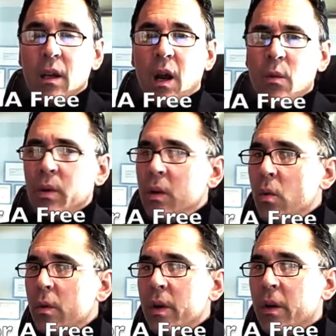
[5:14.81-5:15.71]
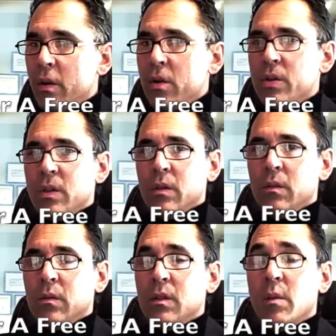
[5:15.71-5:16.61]
I really want to encourage you
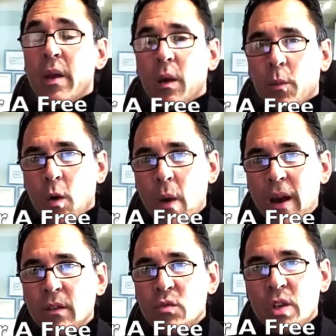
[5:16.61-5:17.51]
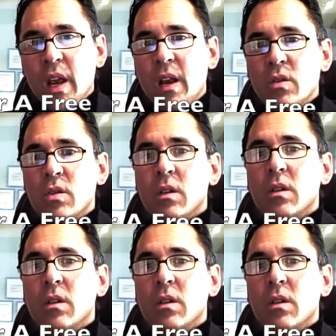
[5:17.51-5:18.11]
to make a proactive change